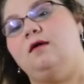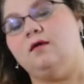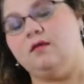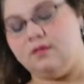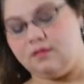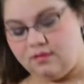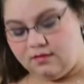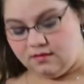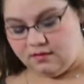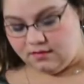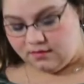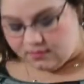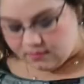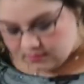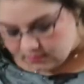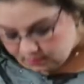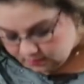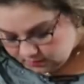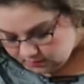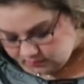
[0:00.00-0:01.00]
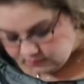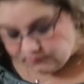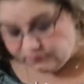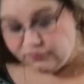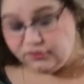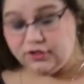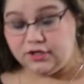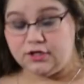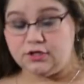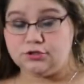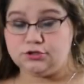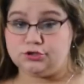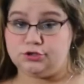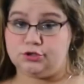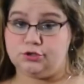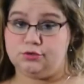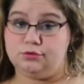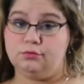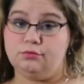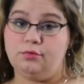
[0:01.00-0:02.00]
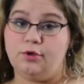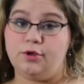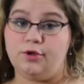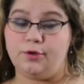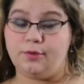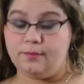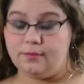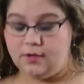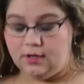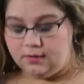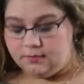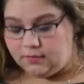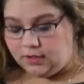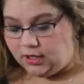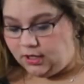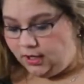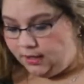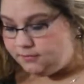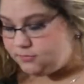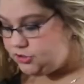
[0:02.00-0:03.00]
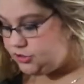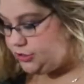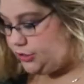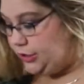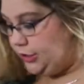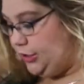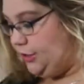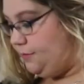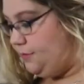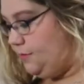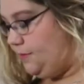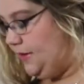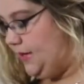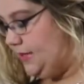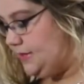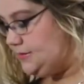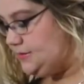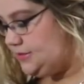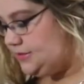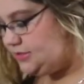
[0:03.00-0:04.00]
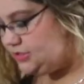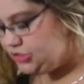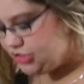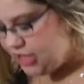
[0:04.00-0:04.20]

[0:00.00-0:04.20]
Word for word: I feel like I should, but I'm not. I'm just going to keep the pants and the